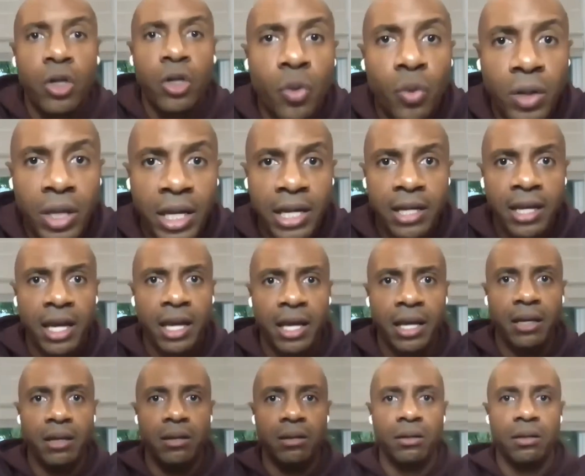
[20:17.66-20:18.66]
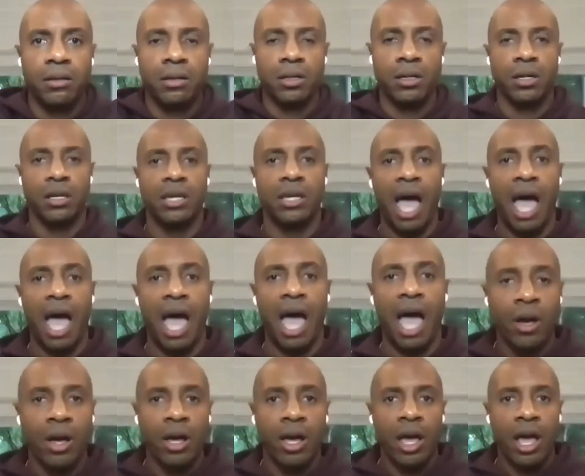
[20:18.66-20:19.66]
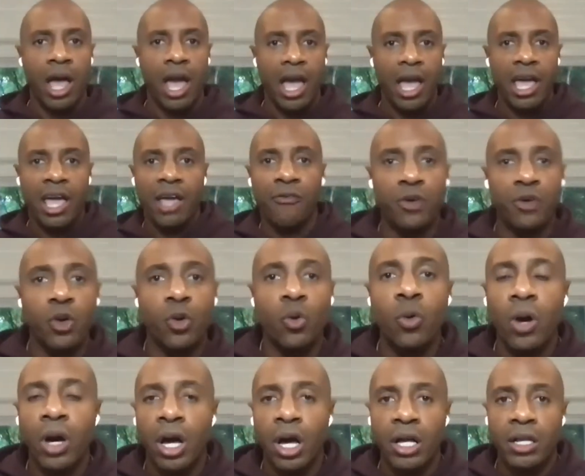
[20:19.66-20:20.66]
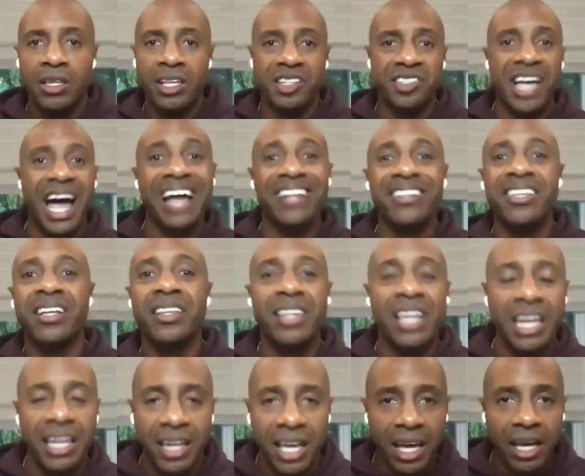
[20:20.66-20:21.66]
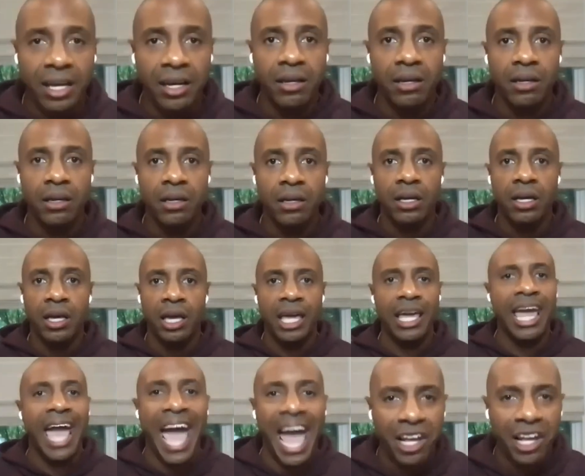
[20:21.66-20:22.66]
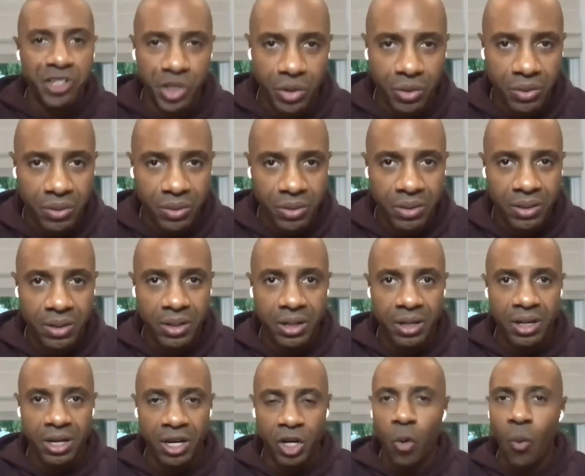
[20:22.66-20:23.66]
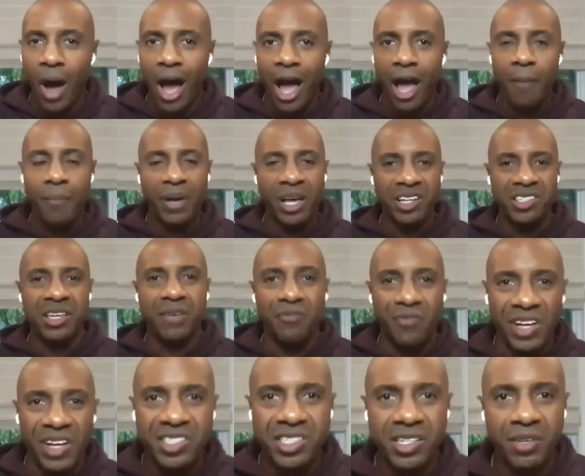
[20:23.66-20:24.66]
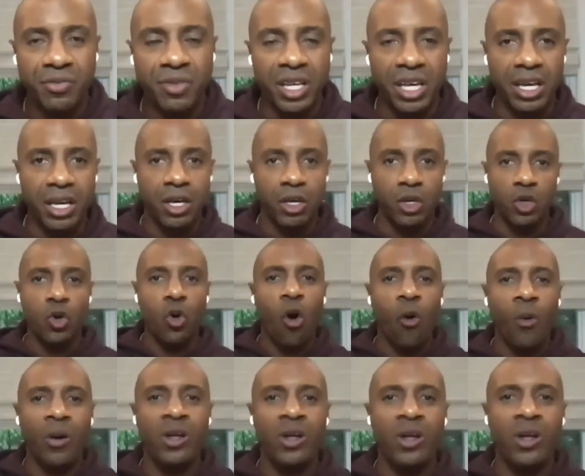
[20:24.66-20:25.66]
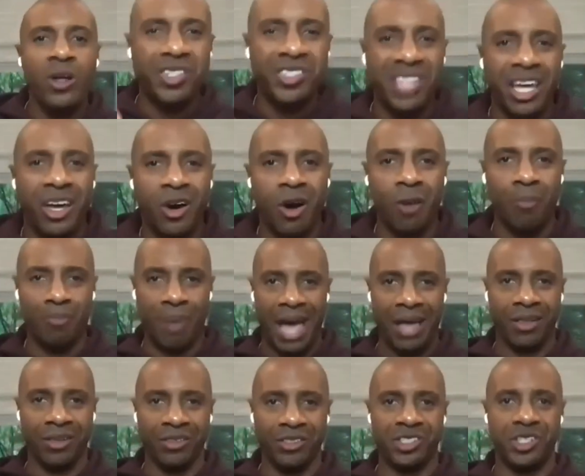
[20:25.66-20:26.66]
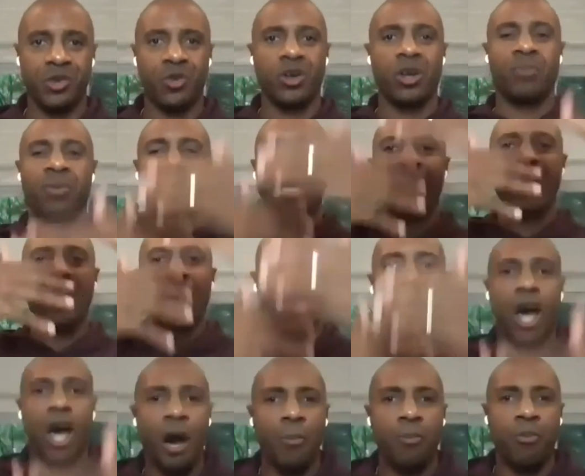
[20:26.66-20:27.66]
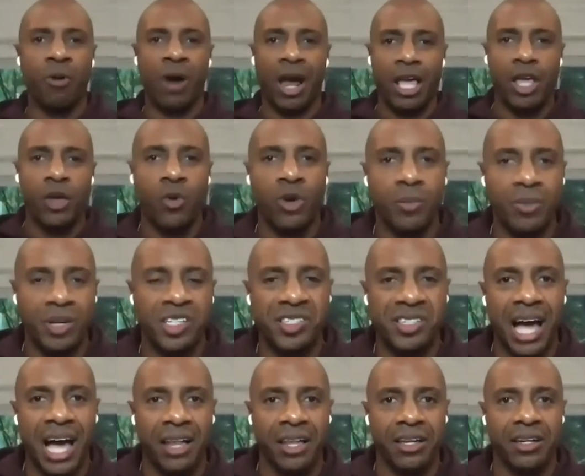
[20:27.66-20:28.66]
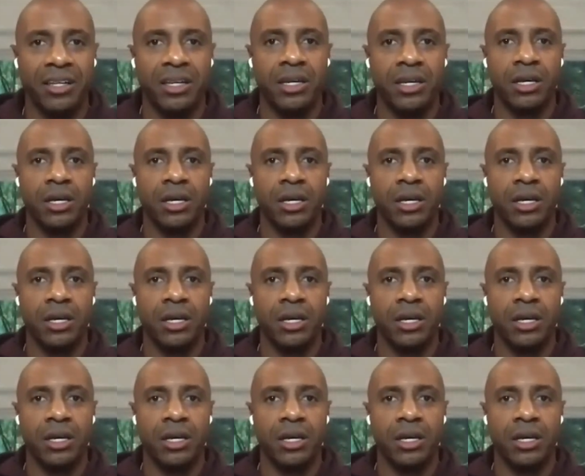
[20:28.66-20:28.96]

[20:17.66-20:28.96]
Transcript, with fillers: you lean in. Now, if you decide to lean in, he has you. You know why? Because defensively, you always want to stay on balance. You want to be upright. You want to be solid.